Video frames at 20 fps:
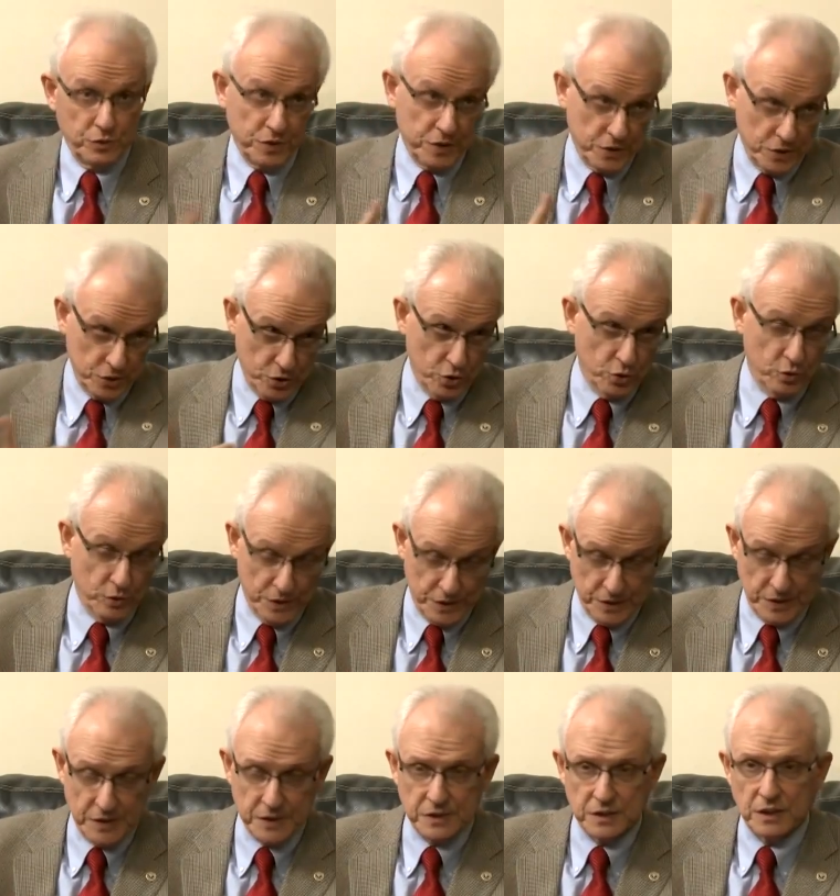which is new, as
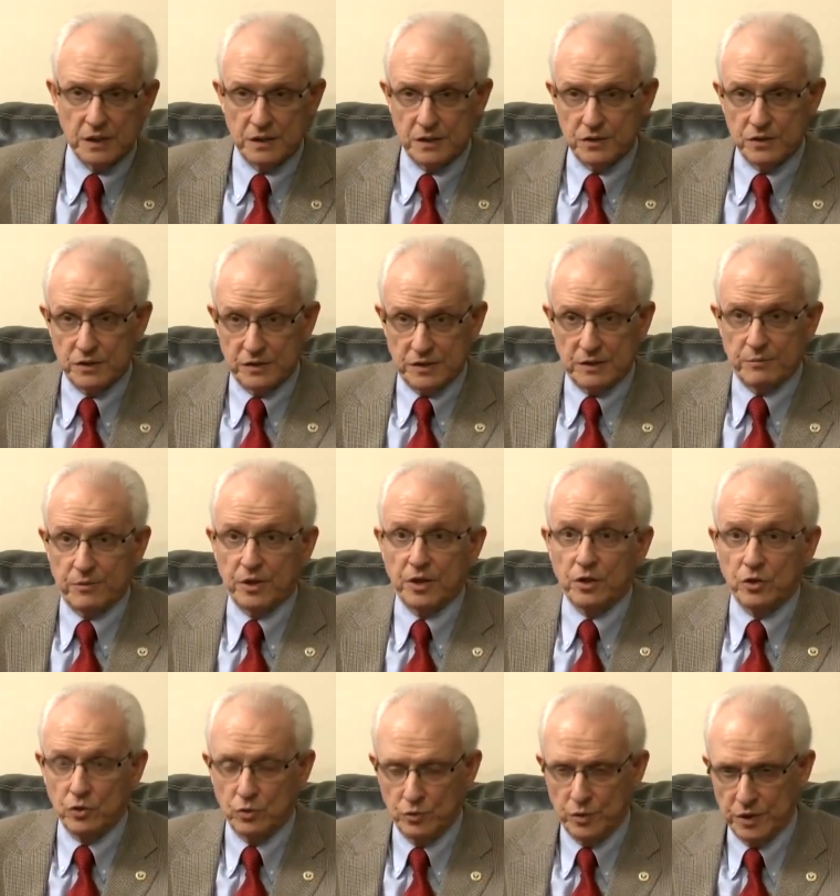I said, it's
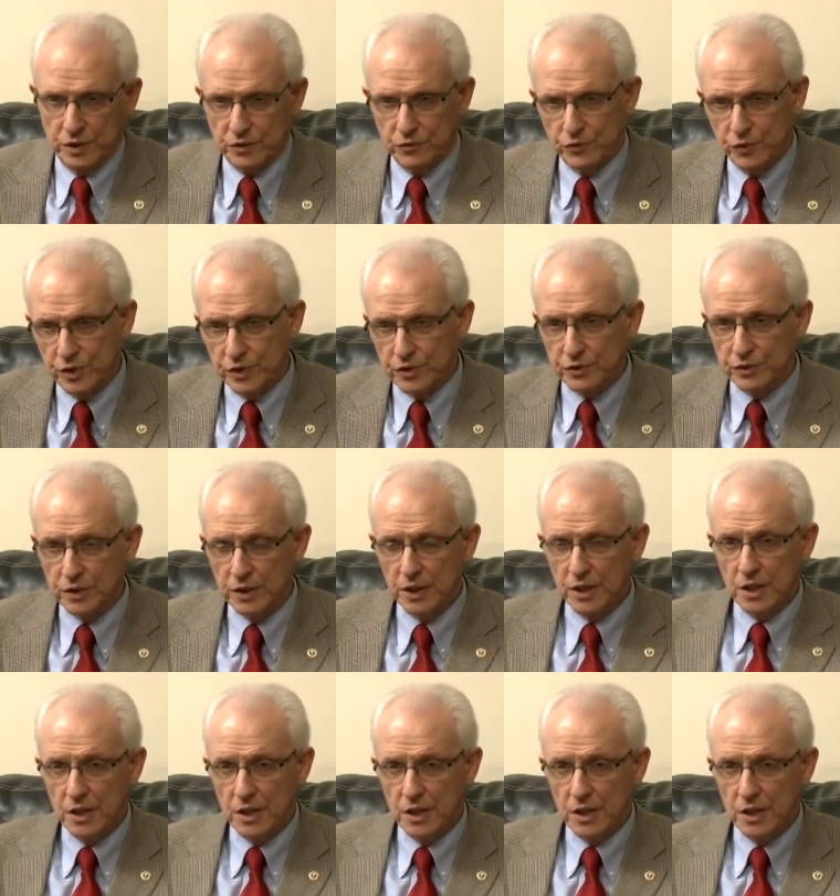something new in the region.